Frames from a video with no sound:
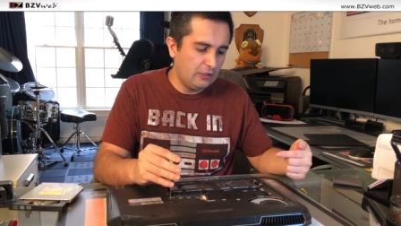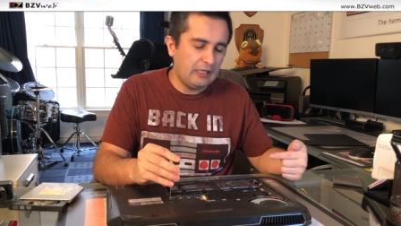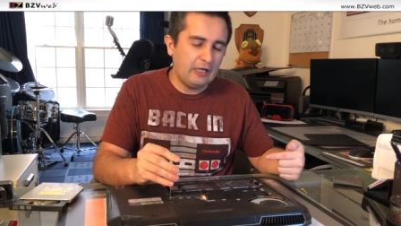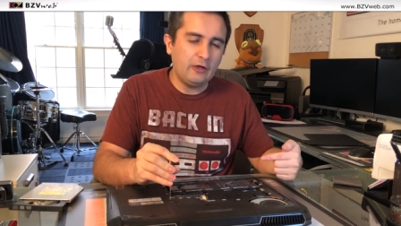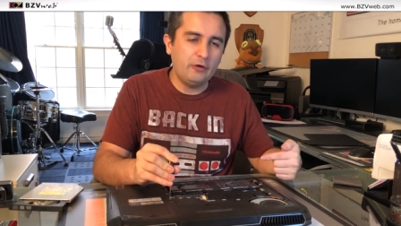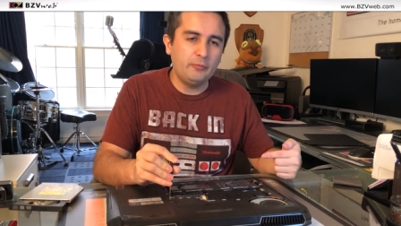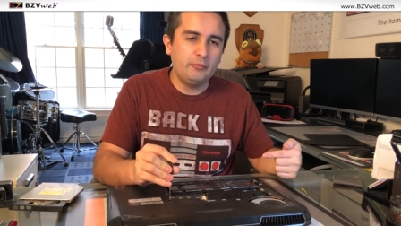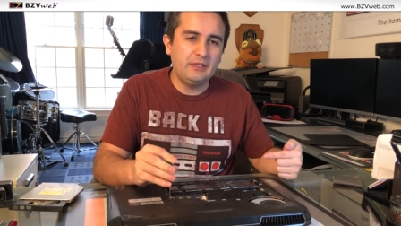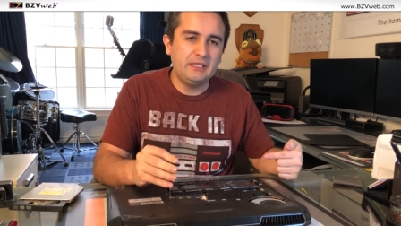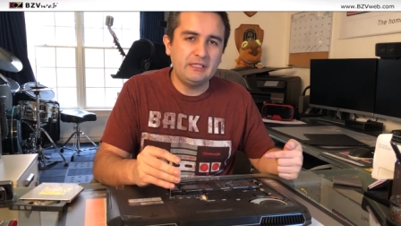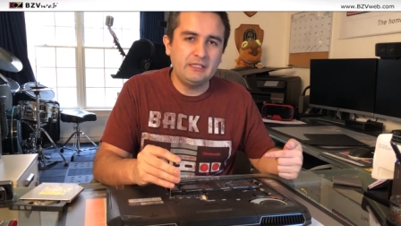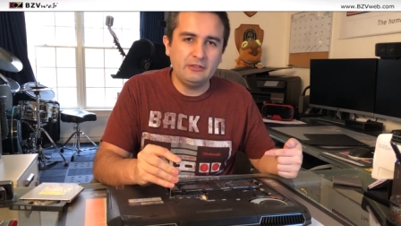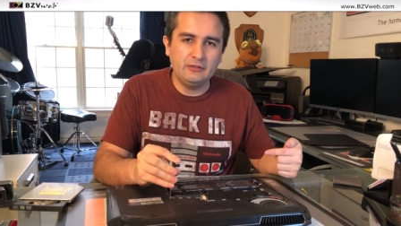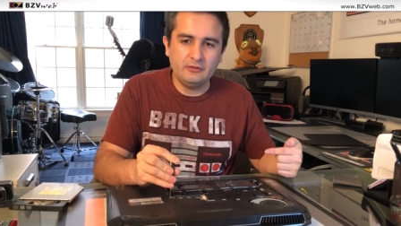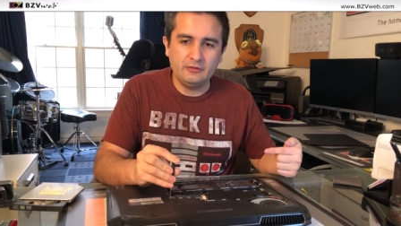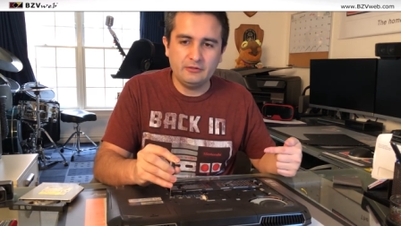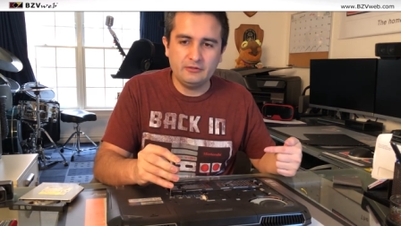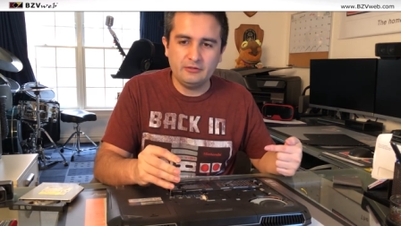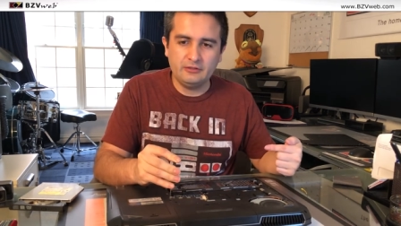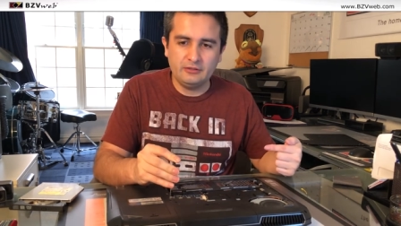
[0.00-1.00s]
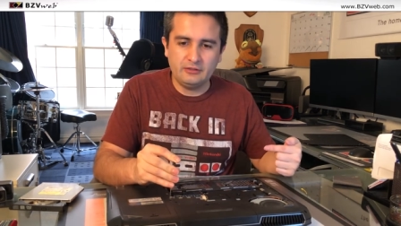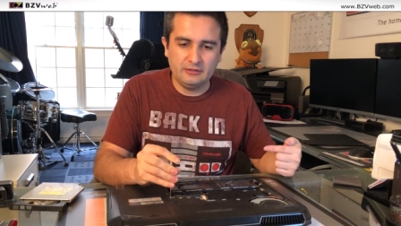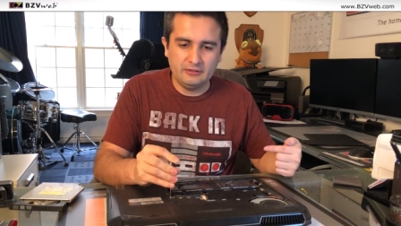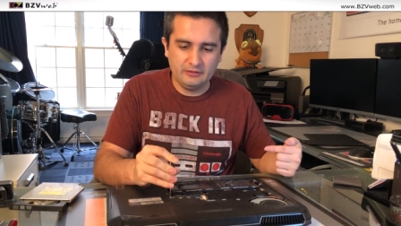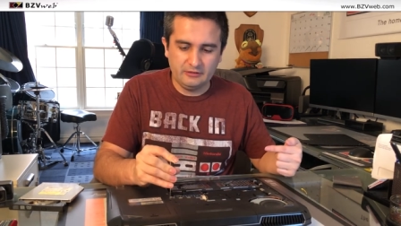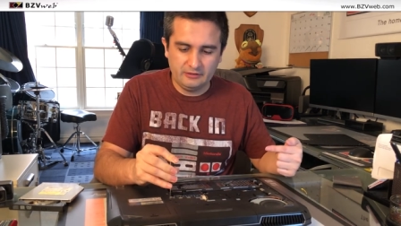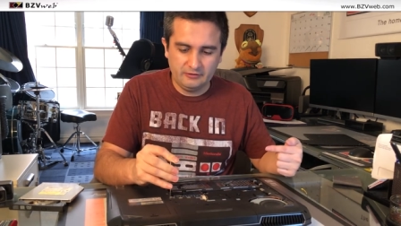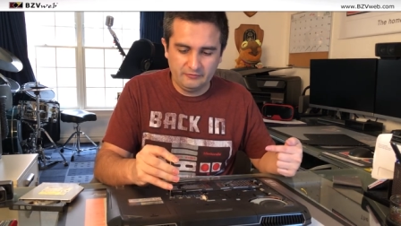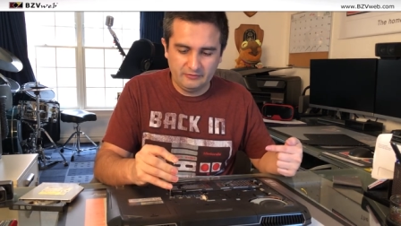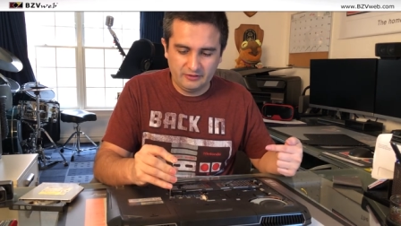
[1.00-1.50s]
how many
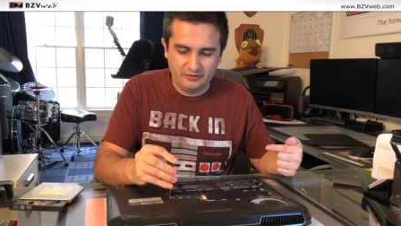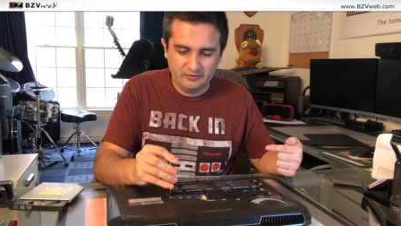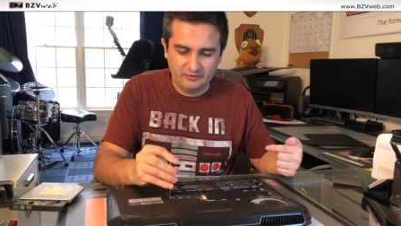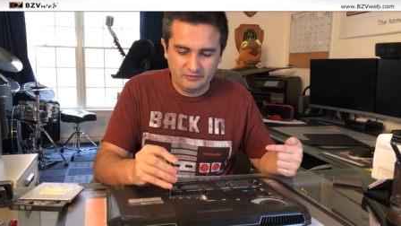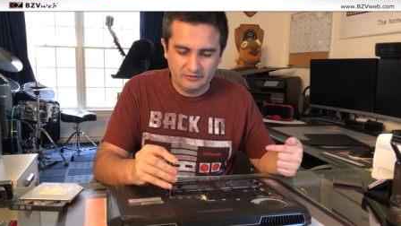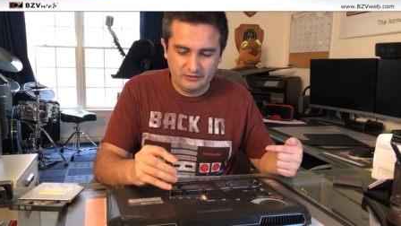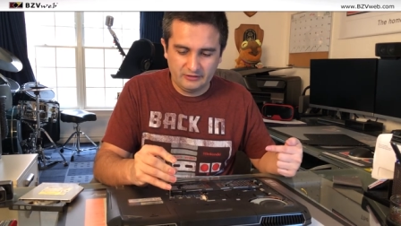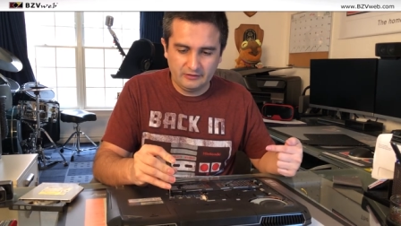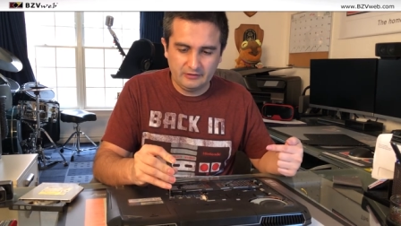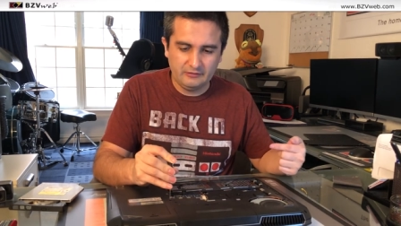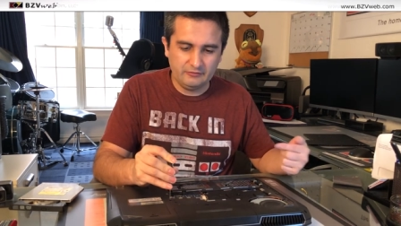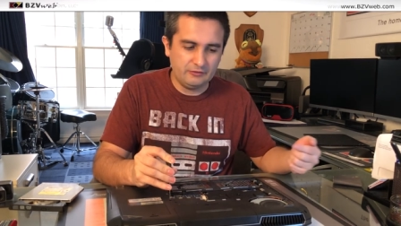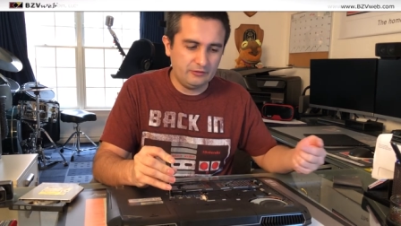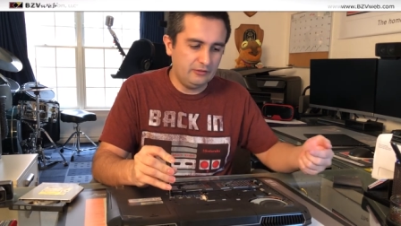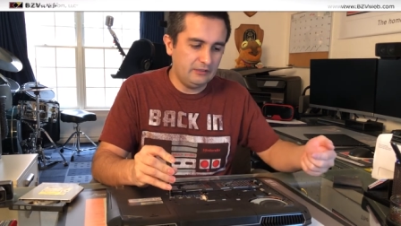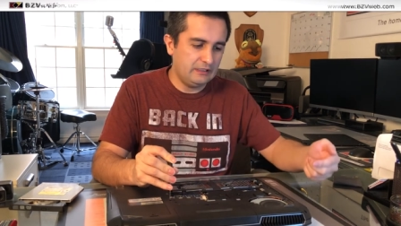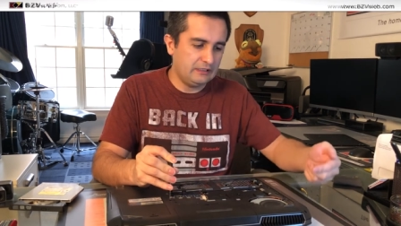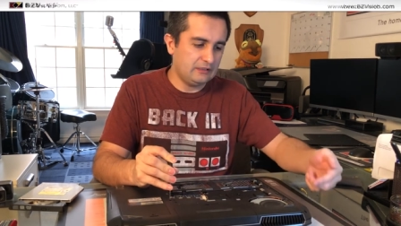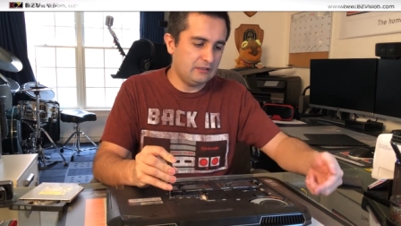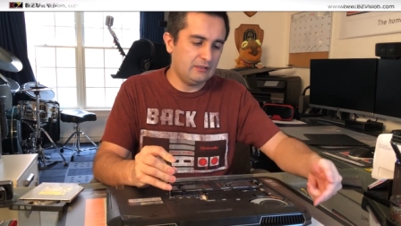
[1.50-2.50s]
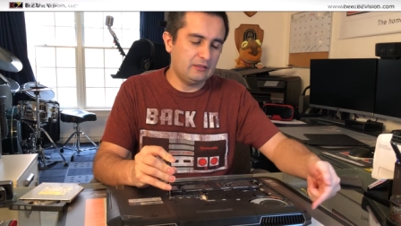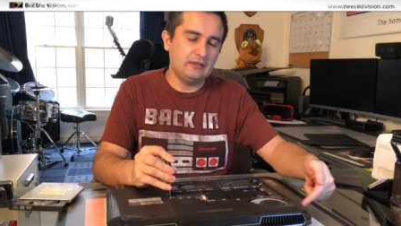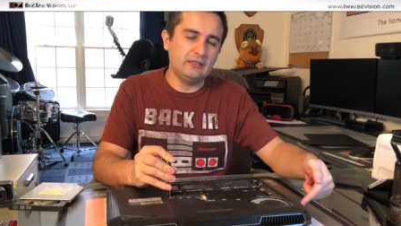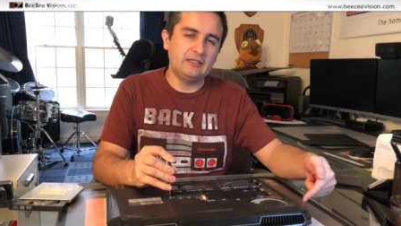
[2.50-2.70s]
other devices I have connected,